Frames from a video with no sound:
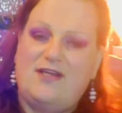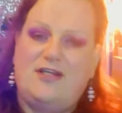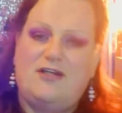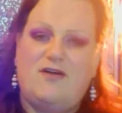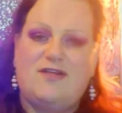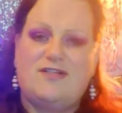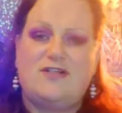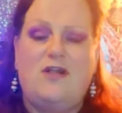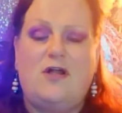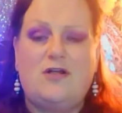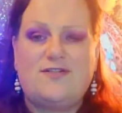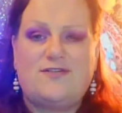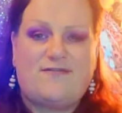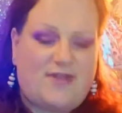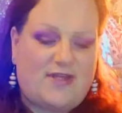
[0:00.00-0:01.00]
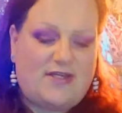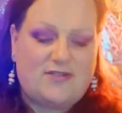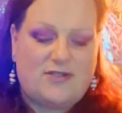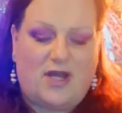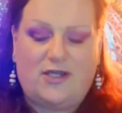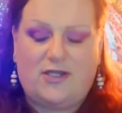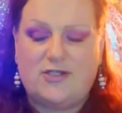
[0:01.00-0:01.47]
You know, there's lots of things
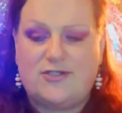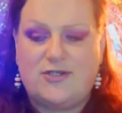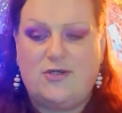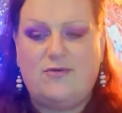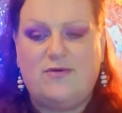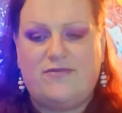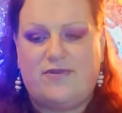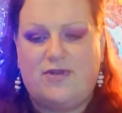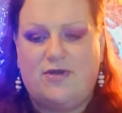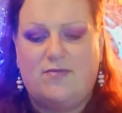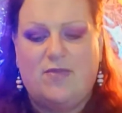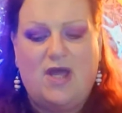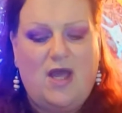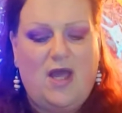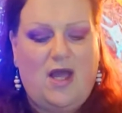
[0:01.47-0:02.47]
that I could do with them.